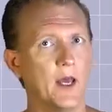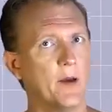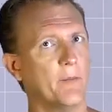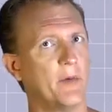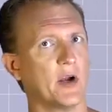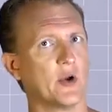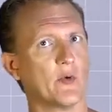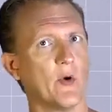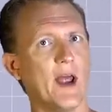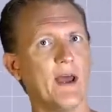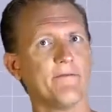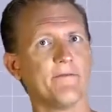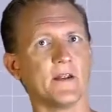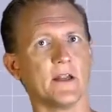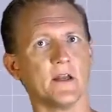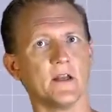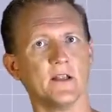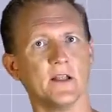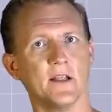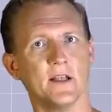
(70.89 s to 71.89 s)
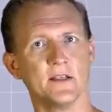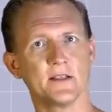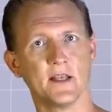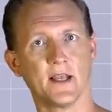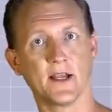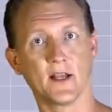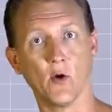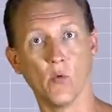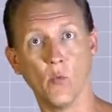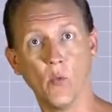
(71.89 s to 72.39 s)
But graphing is
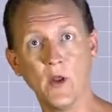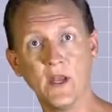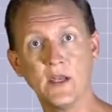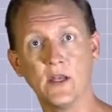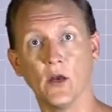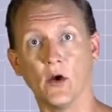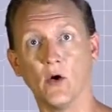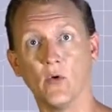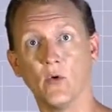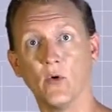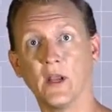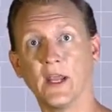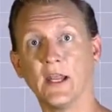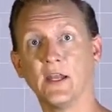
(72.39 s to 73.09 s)
like a window